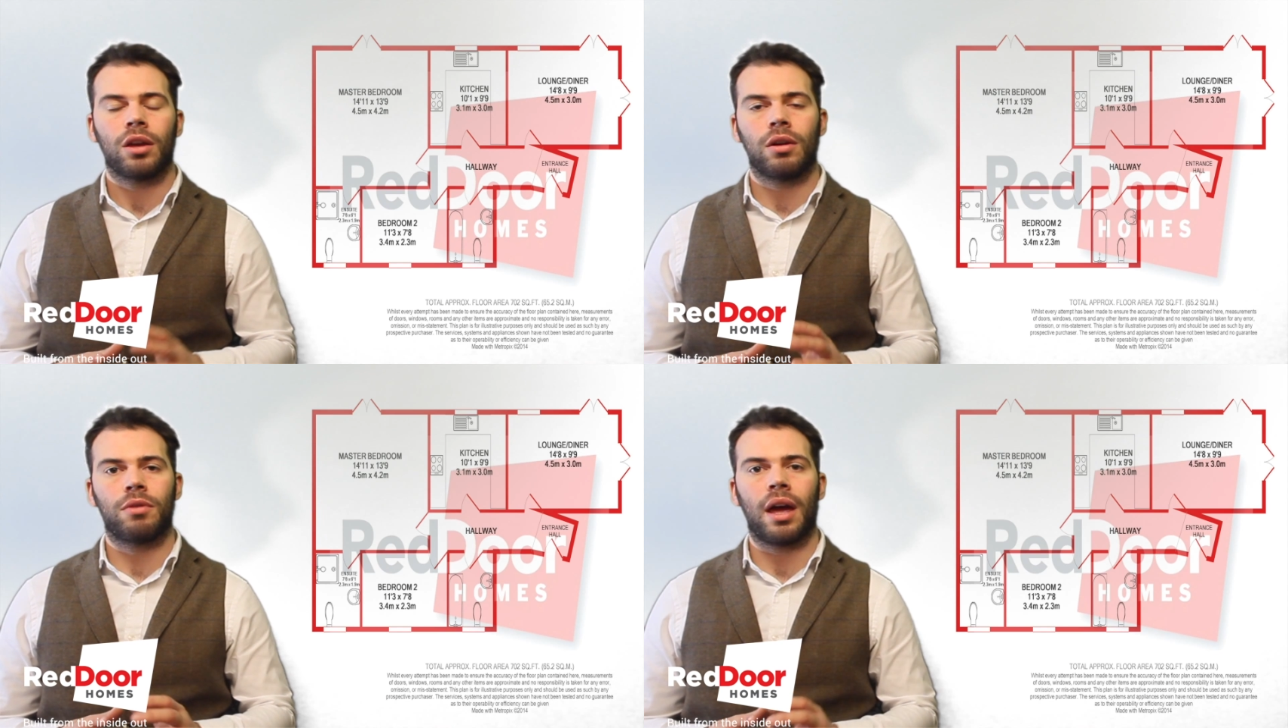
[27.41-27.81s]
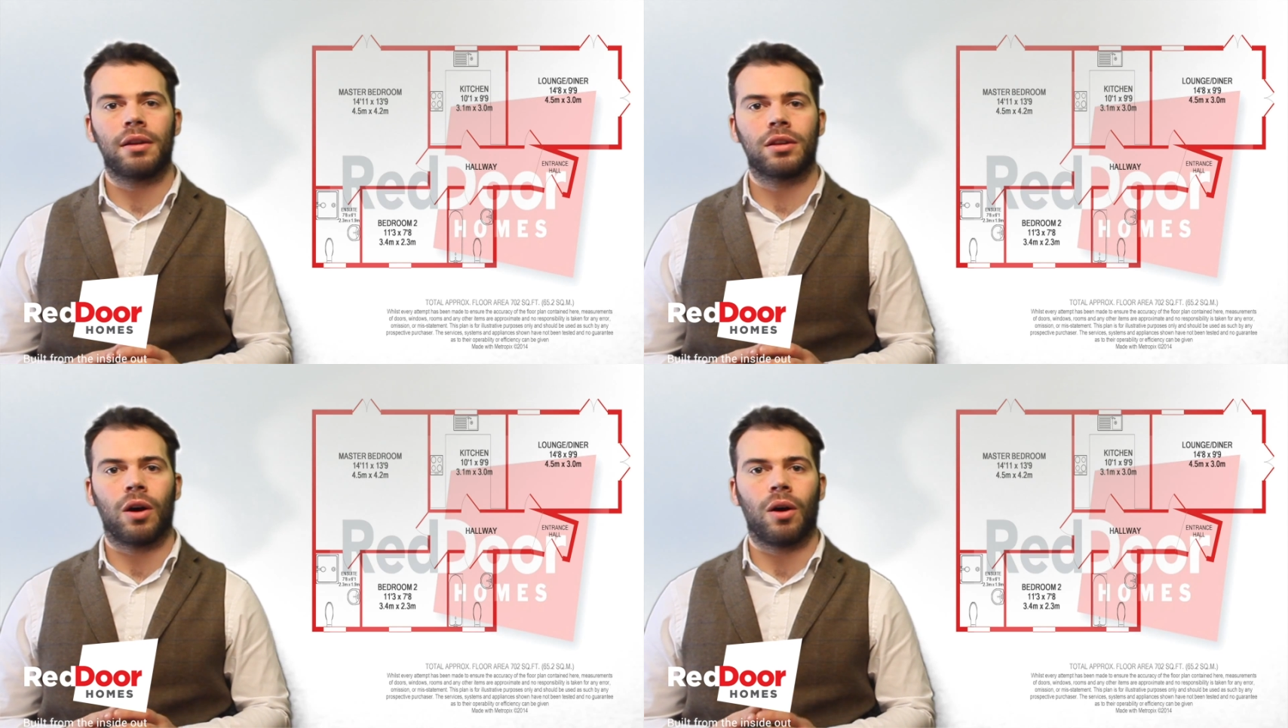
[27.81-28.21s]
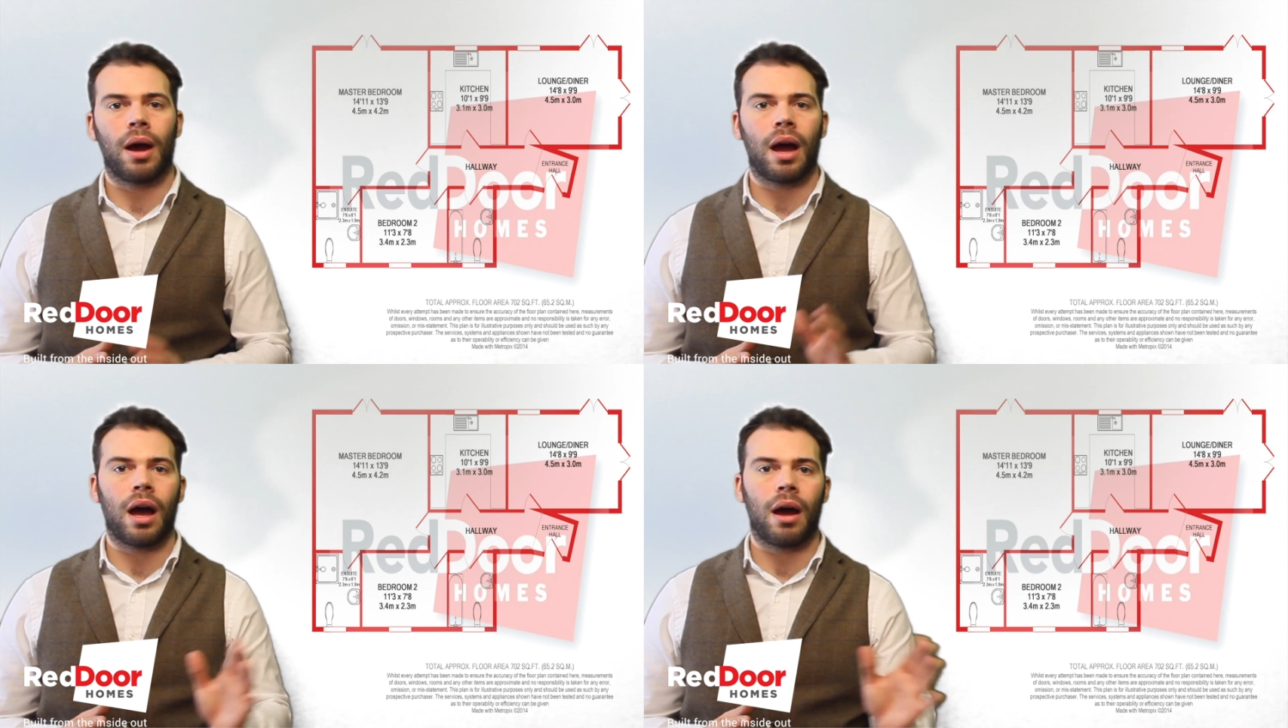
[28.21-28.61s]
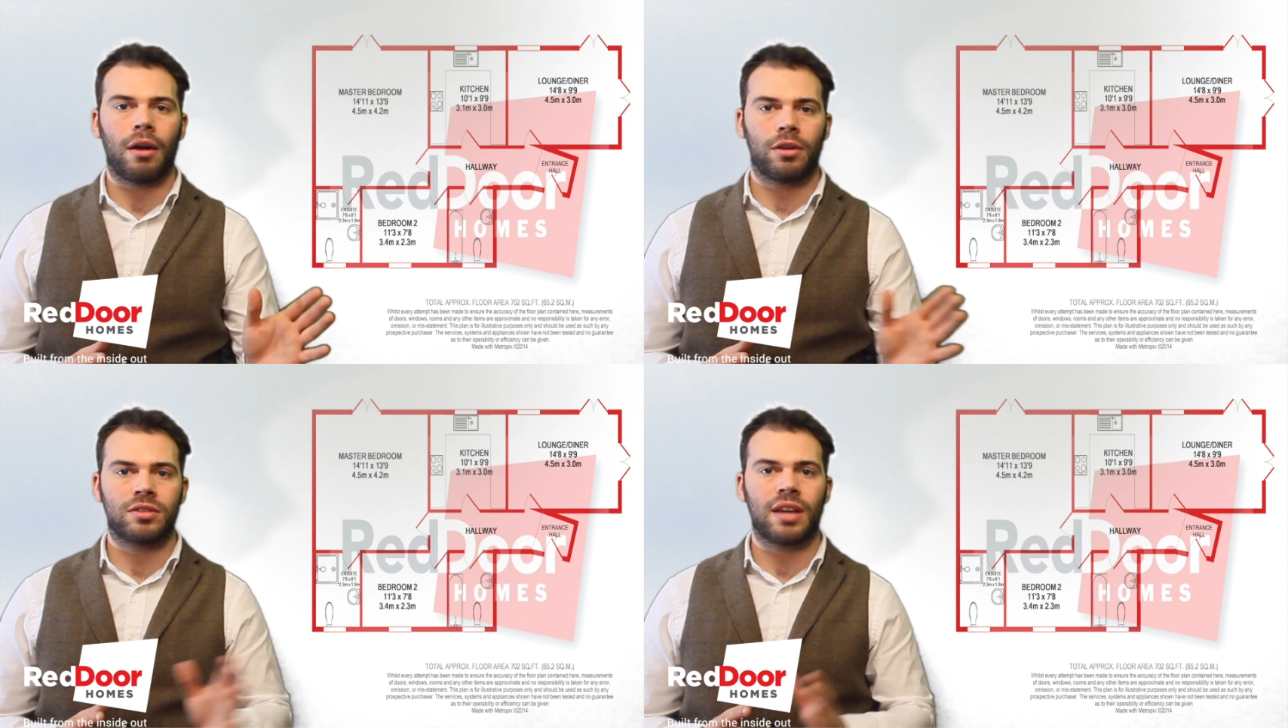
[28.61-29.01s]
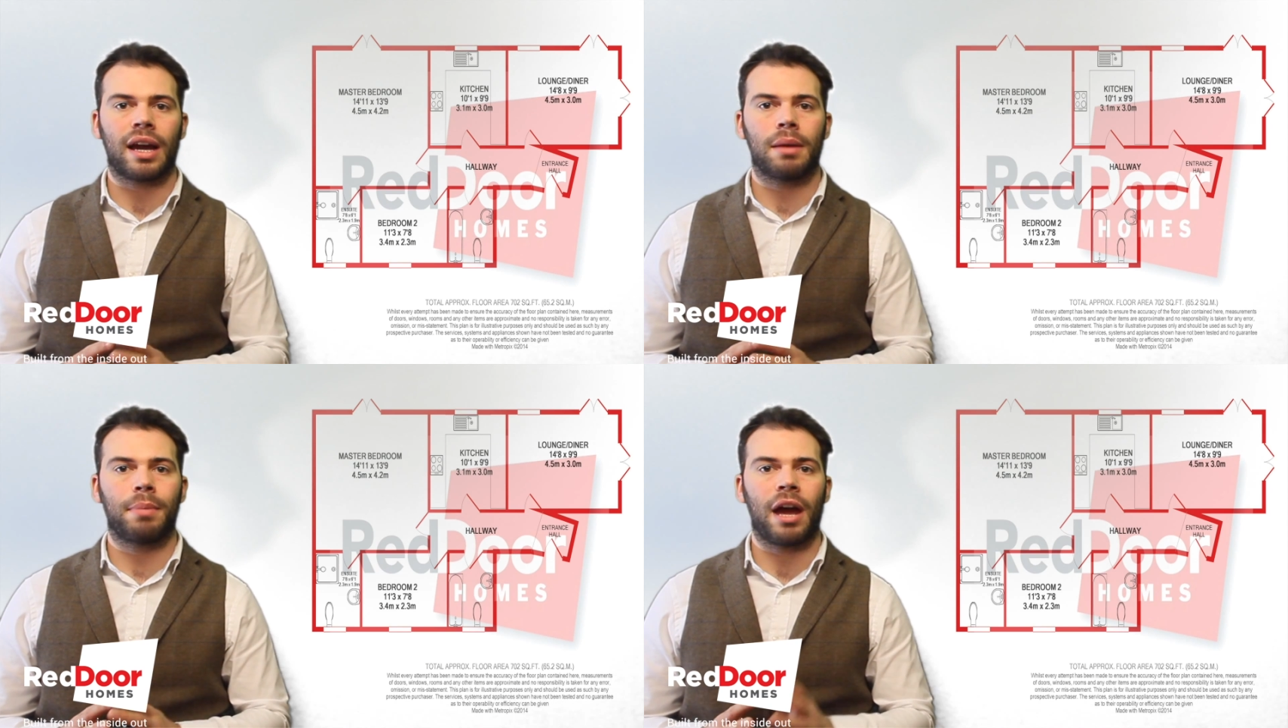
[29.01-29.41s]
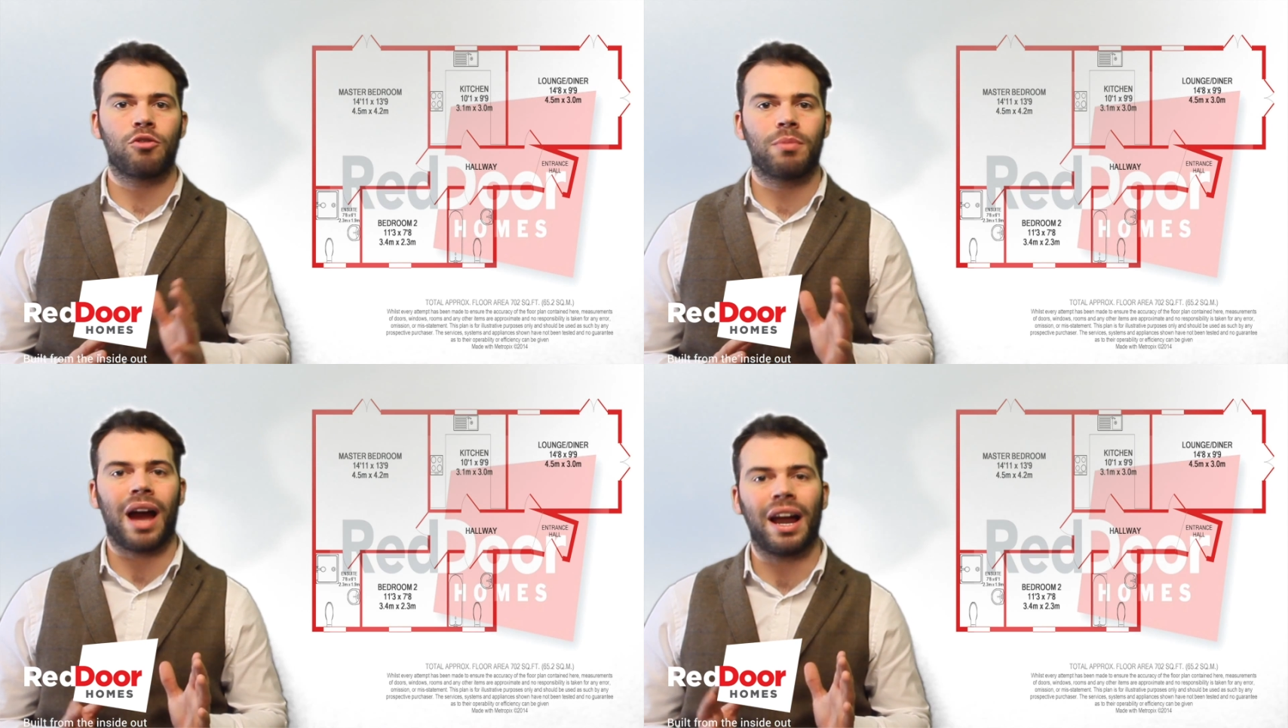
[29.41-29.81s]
you've then got your second bedroom